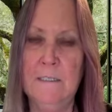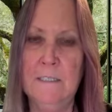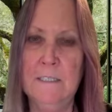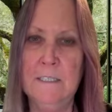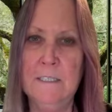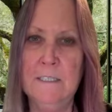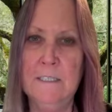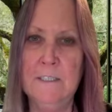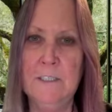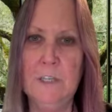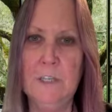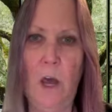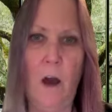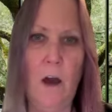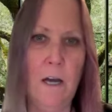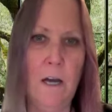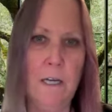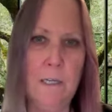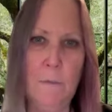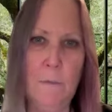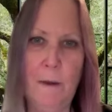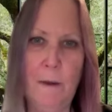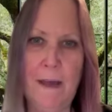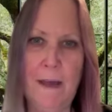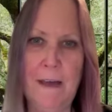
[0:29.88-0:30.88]
just
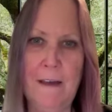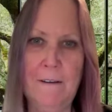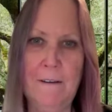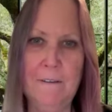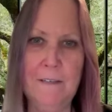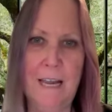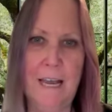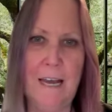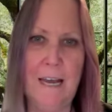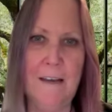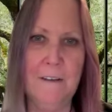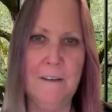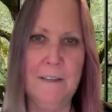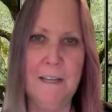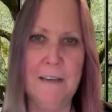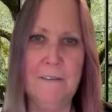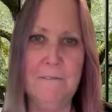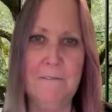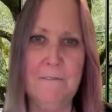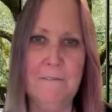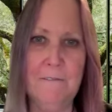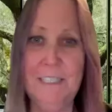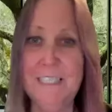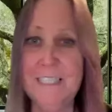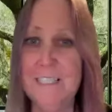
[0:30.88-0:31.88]
talk about how they've
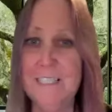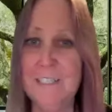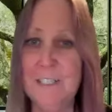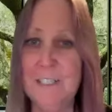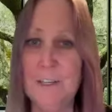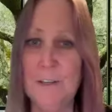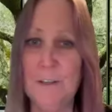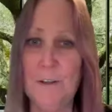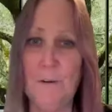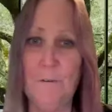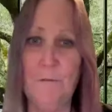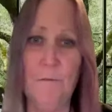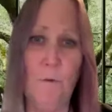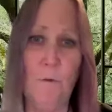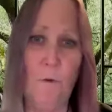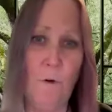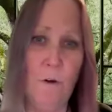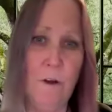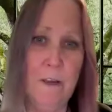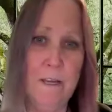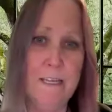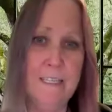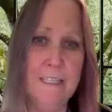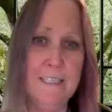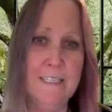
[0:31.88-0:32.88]
listened to their
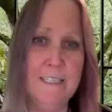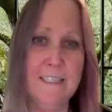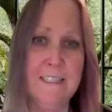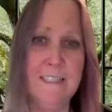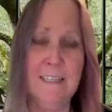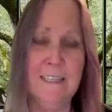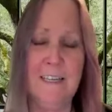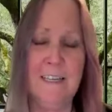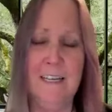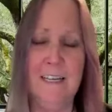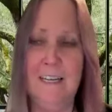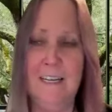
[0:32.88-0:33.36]
voice,